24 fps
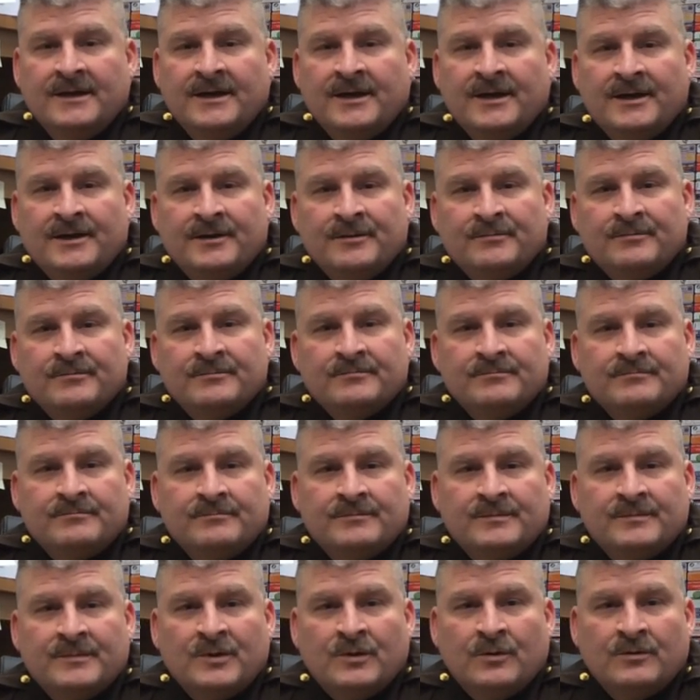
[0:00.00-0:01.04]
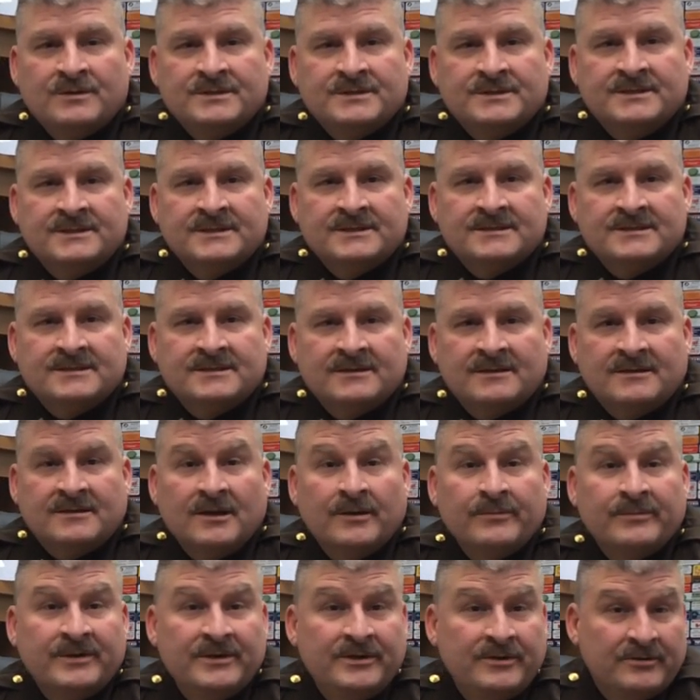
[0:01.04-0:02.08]
Of course, just
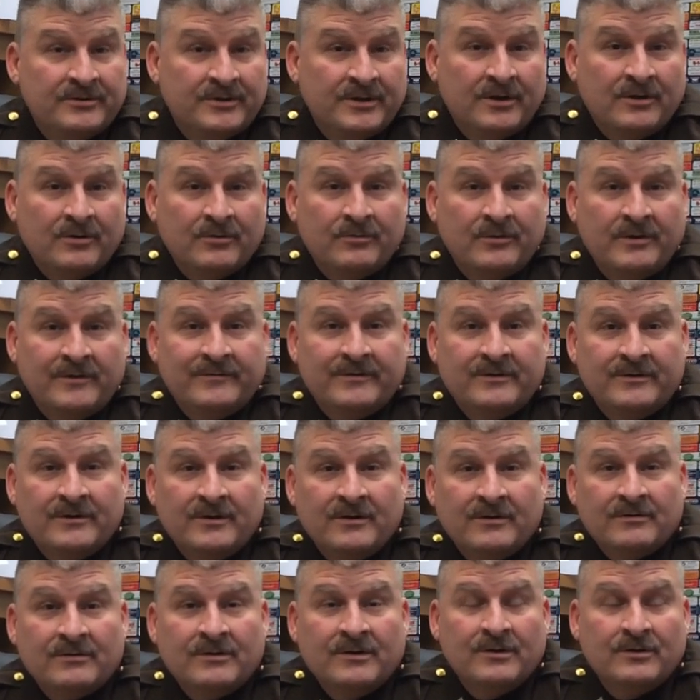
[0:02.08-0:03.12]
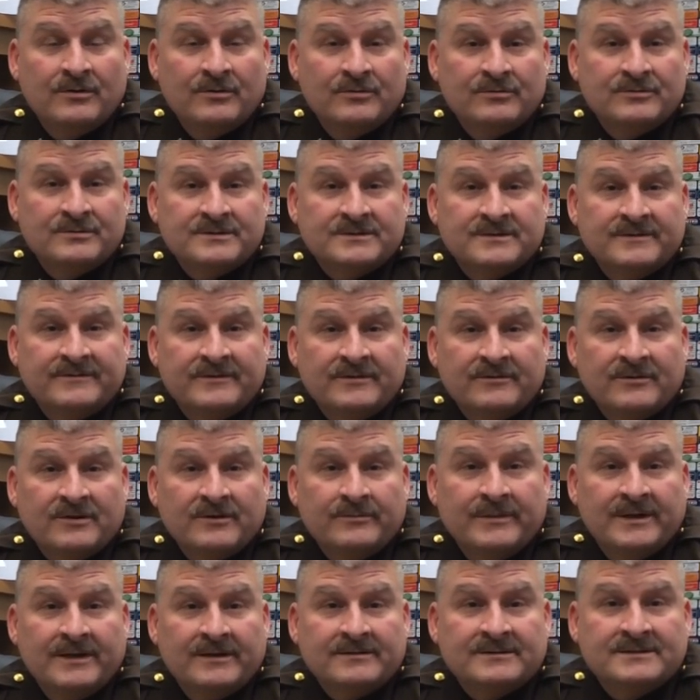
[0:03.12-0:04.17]
accompany your dog wherever your dog goes. If you let
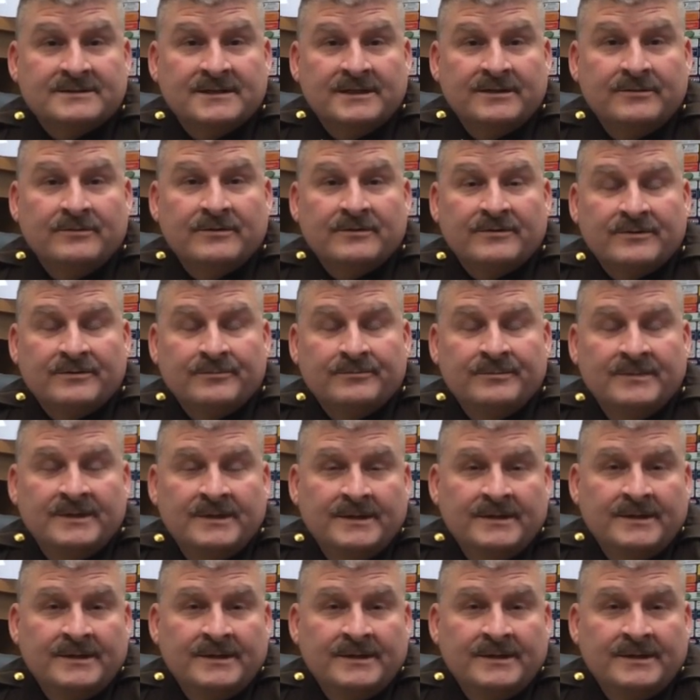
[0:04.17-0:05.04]
them out, stay with them.